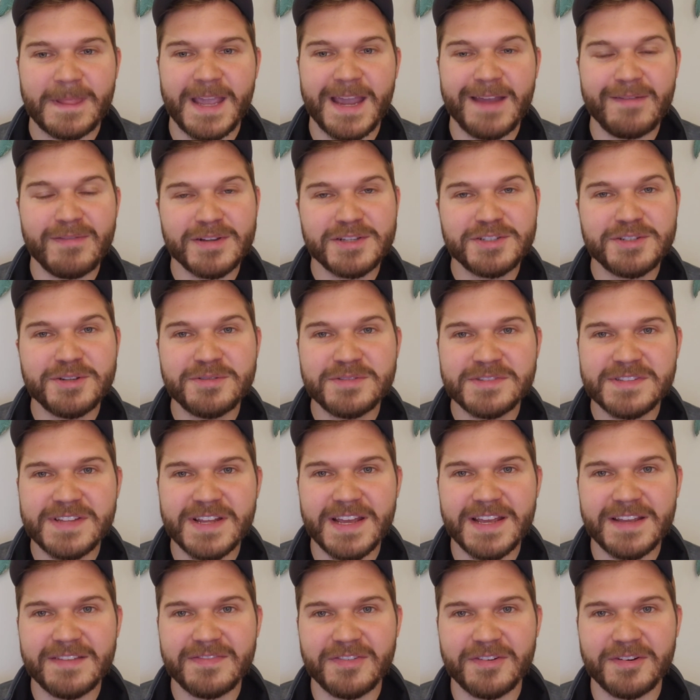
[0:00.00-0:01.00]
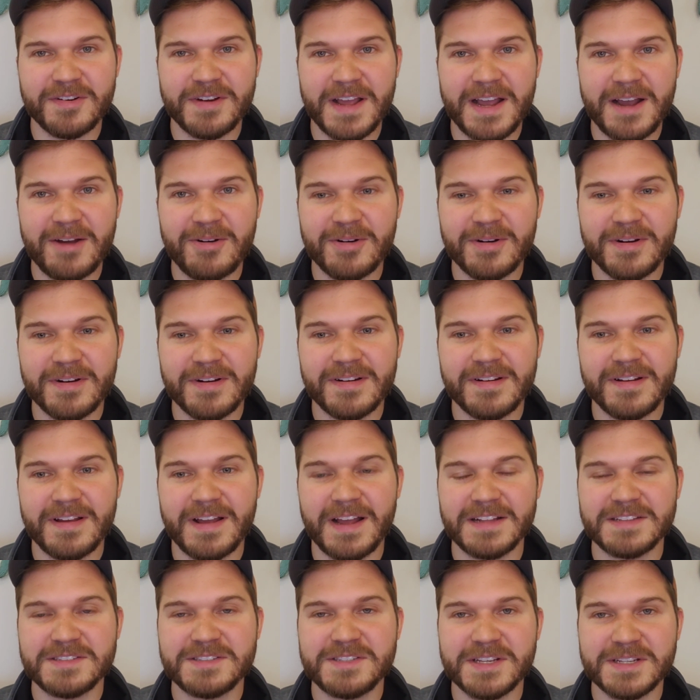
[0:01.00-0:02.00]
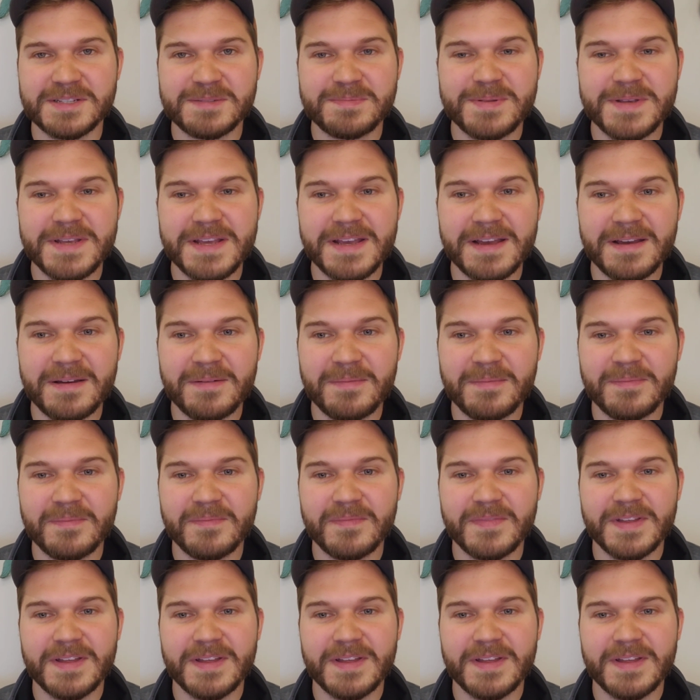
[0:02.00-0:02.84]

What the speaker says: every Tuesday for an hour at 6 p.m.